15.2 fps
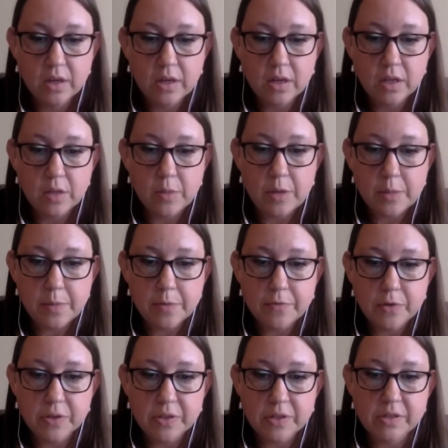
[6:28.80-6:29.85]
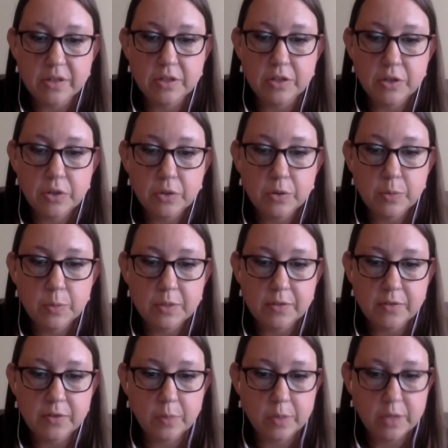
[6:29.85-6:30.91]
The paper focuses on two
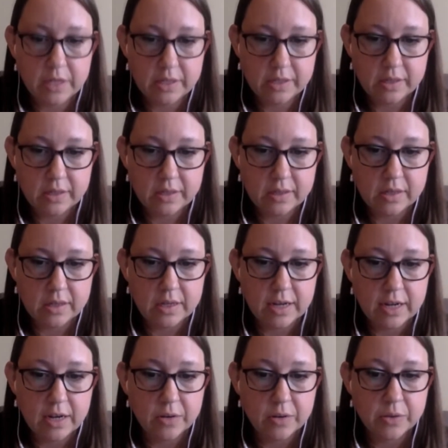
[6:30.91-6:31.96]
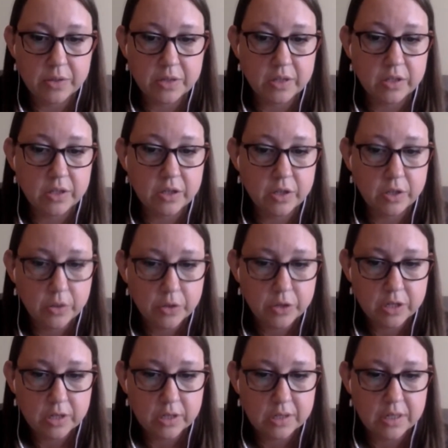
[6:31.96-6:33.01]
specific places and how those
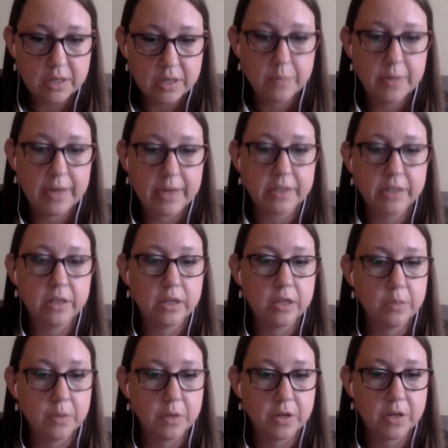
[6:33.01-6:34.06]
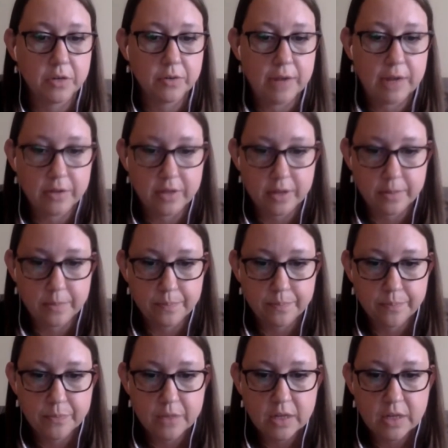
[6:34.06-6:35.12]
institutions impacted the community around them.
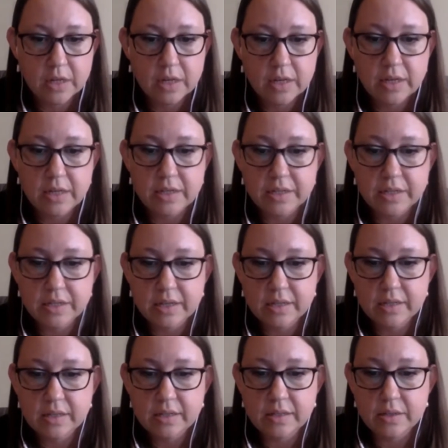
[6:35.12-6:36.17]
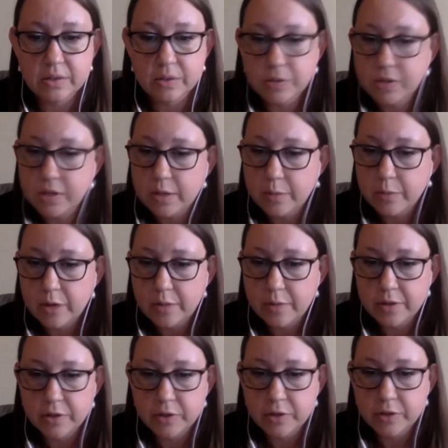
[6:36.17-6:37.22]
It discusses associated
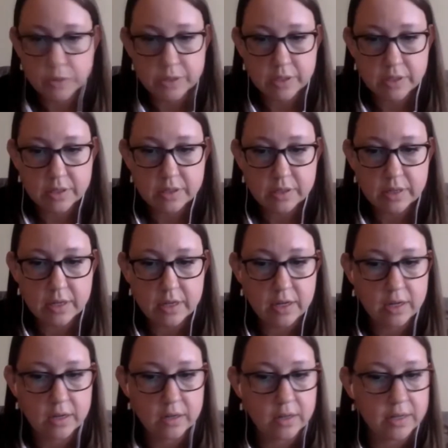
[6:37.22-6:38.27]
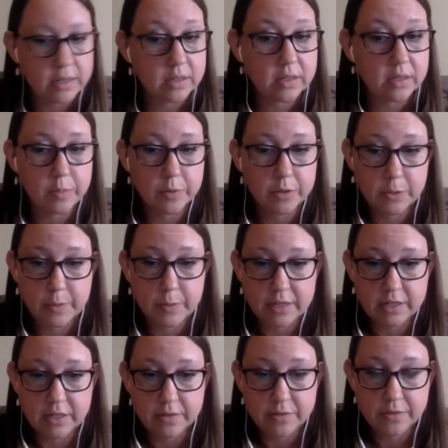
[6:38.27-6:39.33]
primary sources and analyzes their
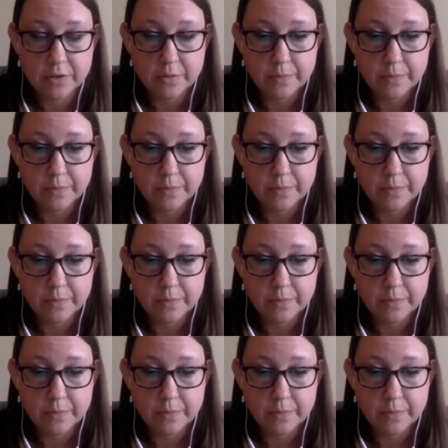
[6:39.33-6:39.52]
perspectives.